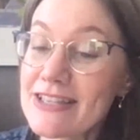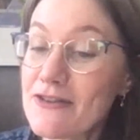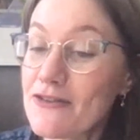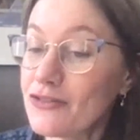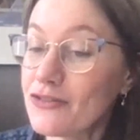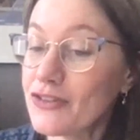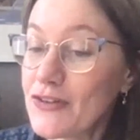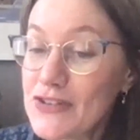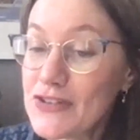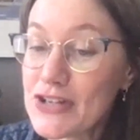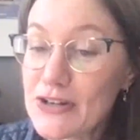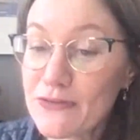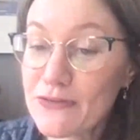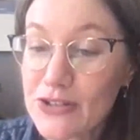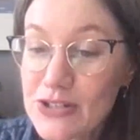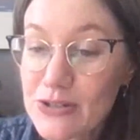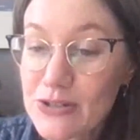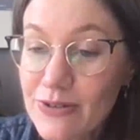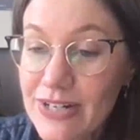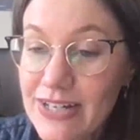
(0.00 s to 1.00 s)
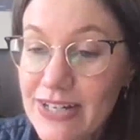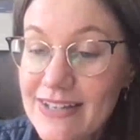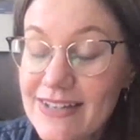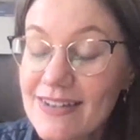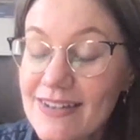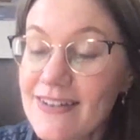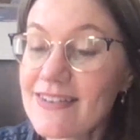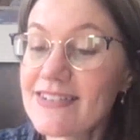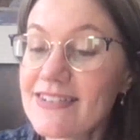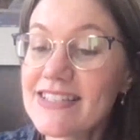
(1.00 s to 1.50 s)
you've lived here for 20
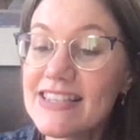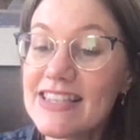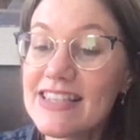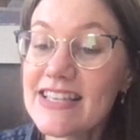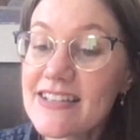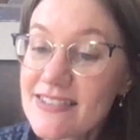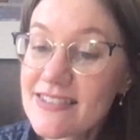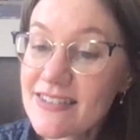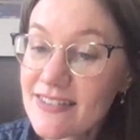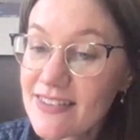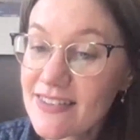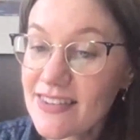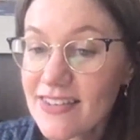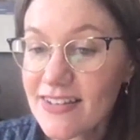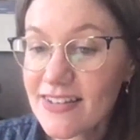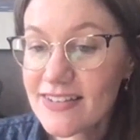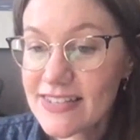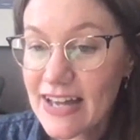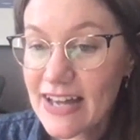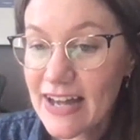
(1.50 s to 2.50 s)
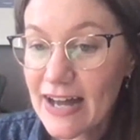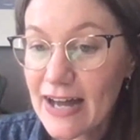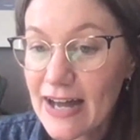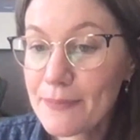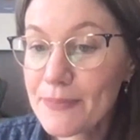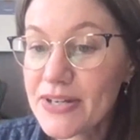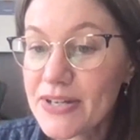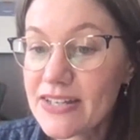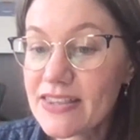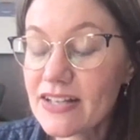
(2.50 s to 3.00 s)
years. These are the things that
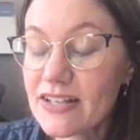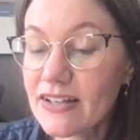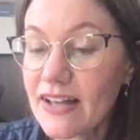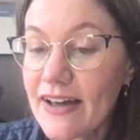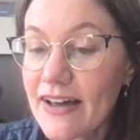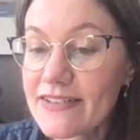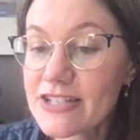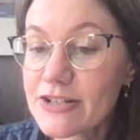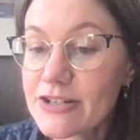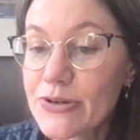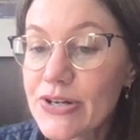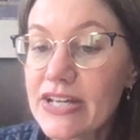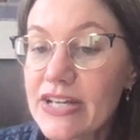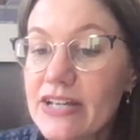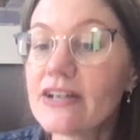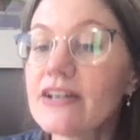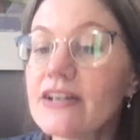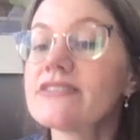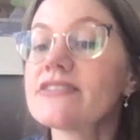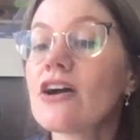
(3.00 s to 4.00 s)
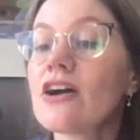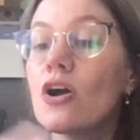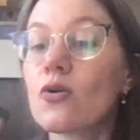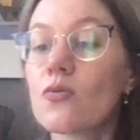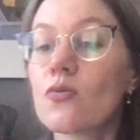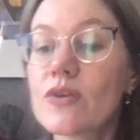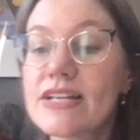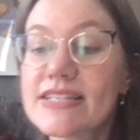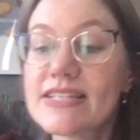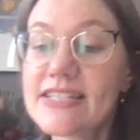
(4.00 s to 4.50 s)
happened in the last 20 years. Are
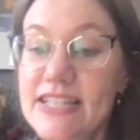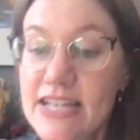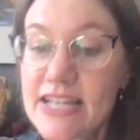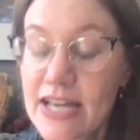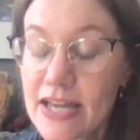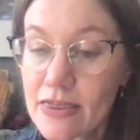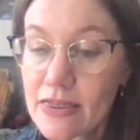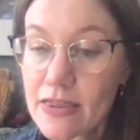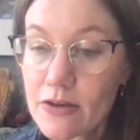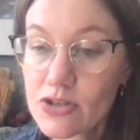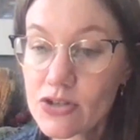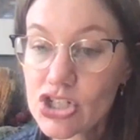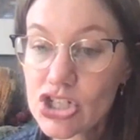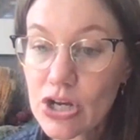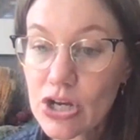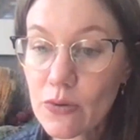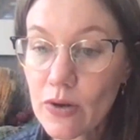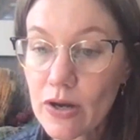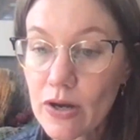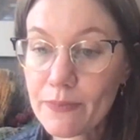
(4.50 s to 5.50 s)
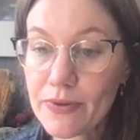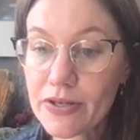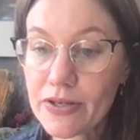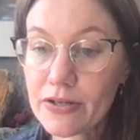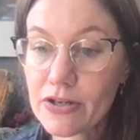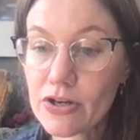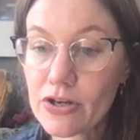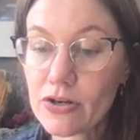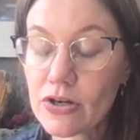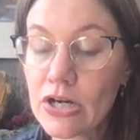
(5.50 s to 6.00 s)
we seeing those show up
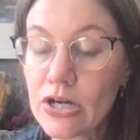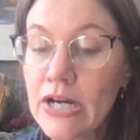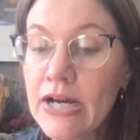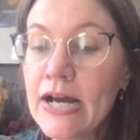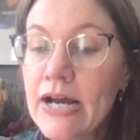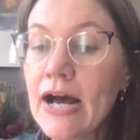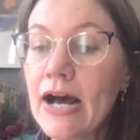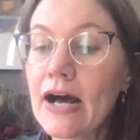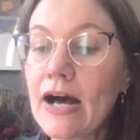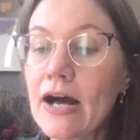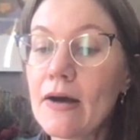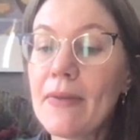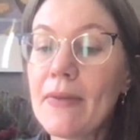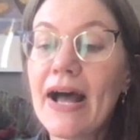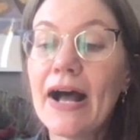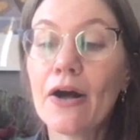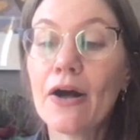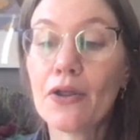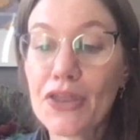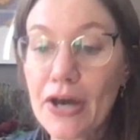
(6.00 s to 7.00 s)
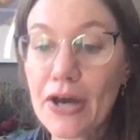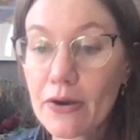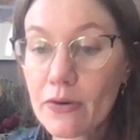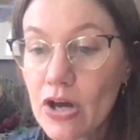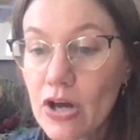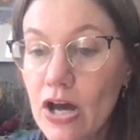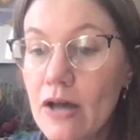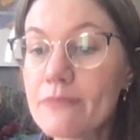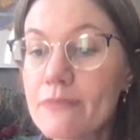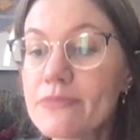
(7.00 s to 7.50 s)
in your health
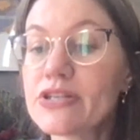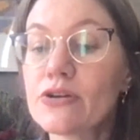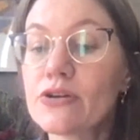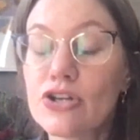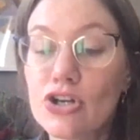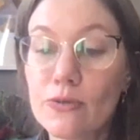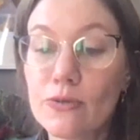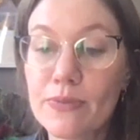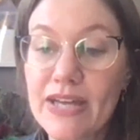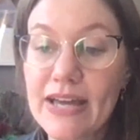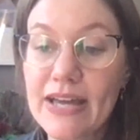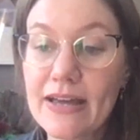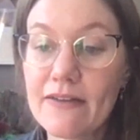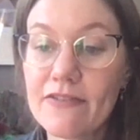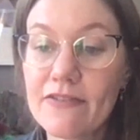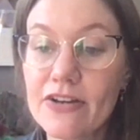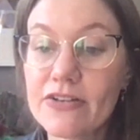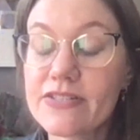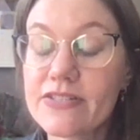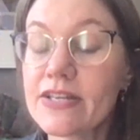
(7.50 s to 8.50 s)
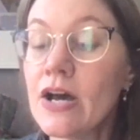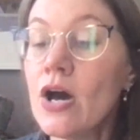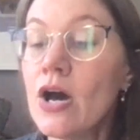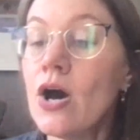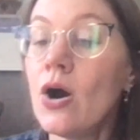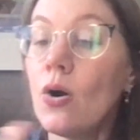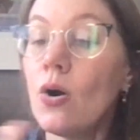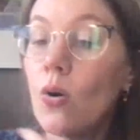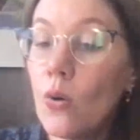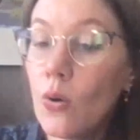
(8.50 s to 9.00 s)
outcomes or your behaviors?
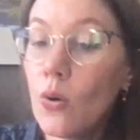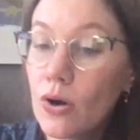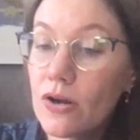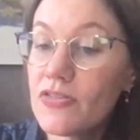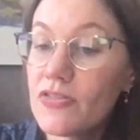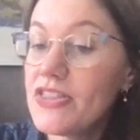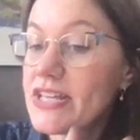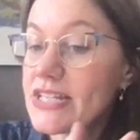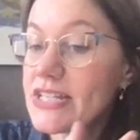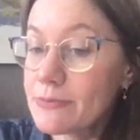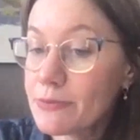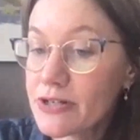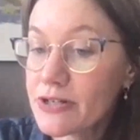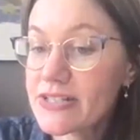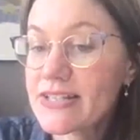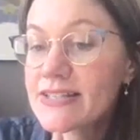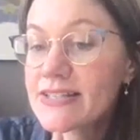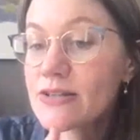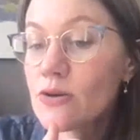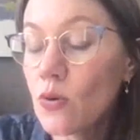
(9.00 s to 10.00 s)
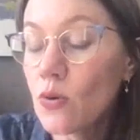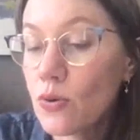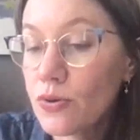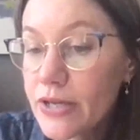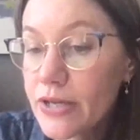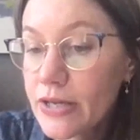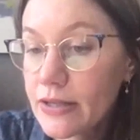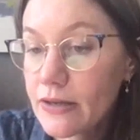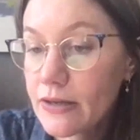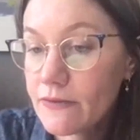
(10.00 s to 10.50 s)
Or this person's
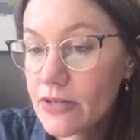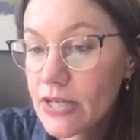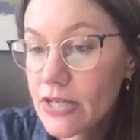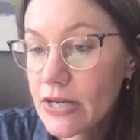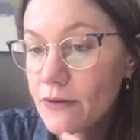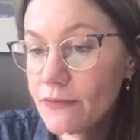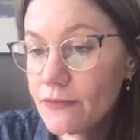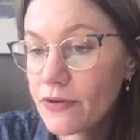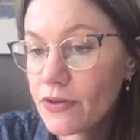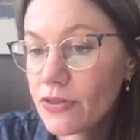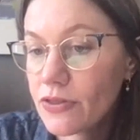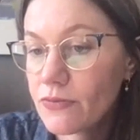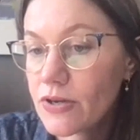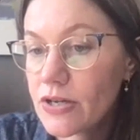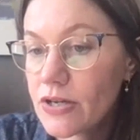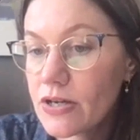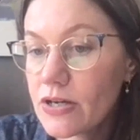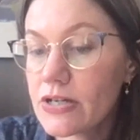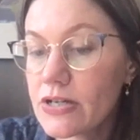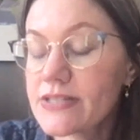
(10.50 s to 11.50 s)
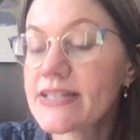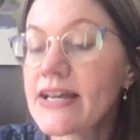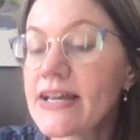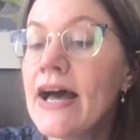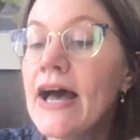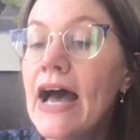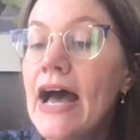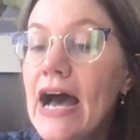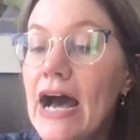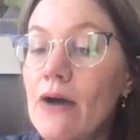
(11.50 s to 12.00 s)
only lived here for 3 years.
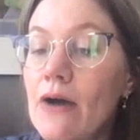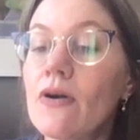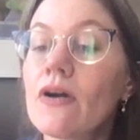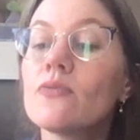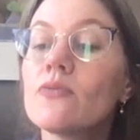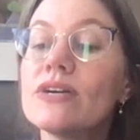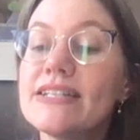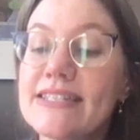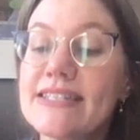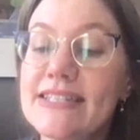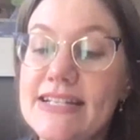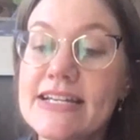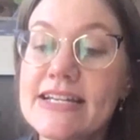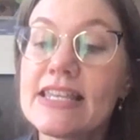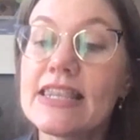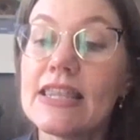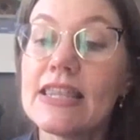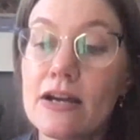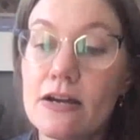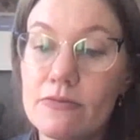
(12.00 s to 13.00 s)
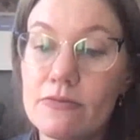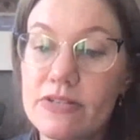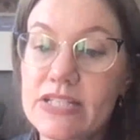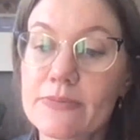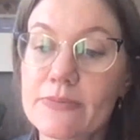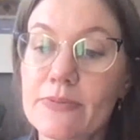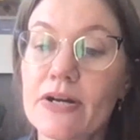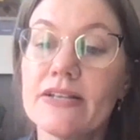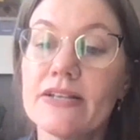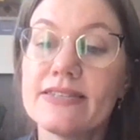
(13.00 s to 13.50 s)
How are we seeing their
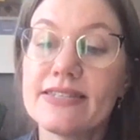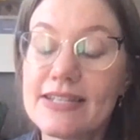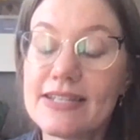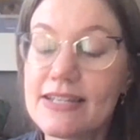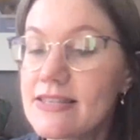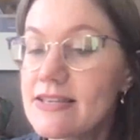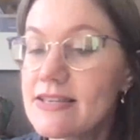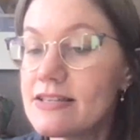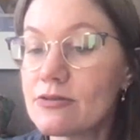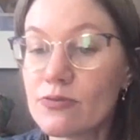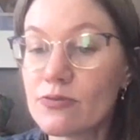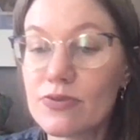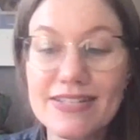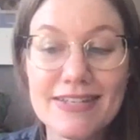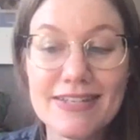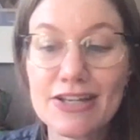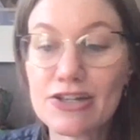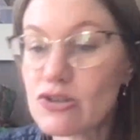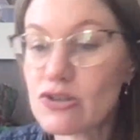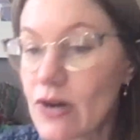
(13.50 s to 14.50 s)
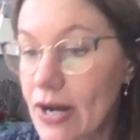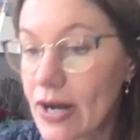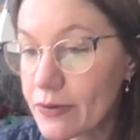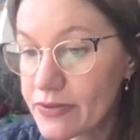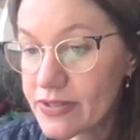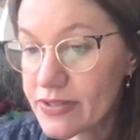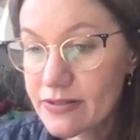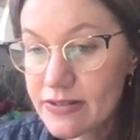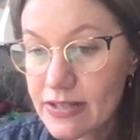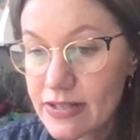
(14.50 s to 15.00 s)
response to these recent
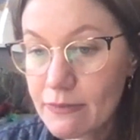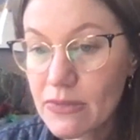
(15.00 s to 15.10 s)
droughts or